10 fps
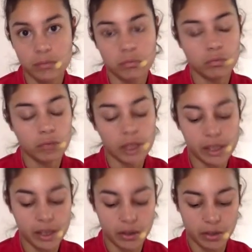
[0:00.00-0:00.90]
Really
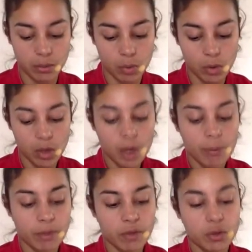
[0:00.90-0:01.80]
nothing more.
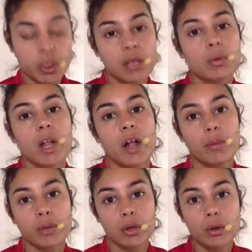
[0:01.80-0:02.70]
But if you think it will
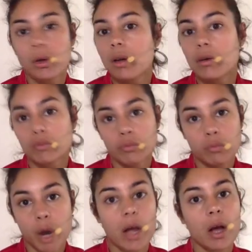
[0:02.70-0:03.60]
help you,
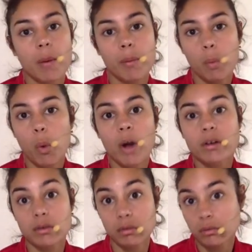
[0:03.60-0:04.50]
write
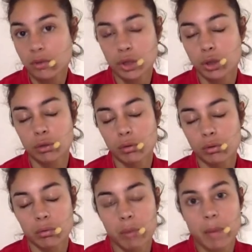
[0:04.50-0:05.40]
1 to
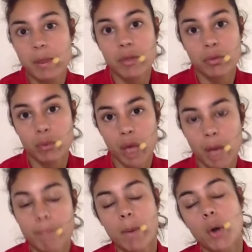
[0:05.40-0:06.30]
2, maybe 3
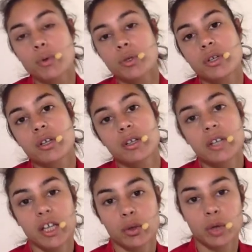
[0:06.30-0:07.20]
at most in your